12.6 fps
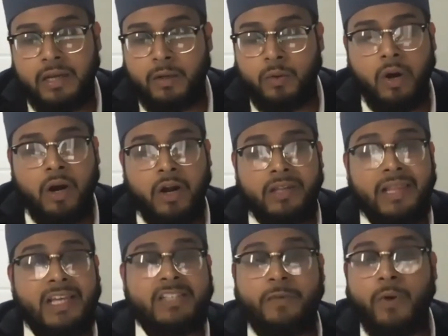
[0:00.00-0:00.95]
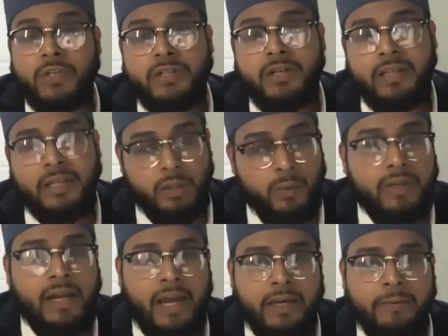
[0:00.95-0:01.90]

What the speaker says: who are less fortunate than you and I,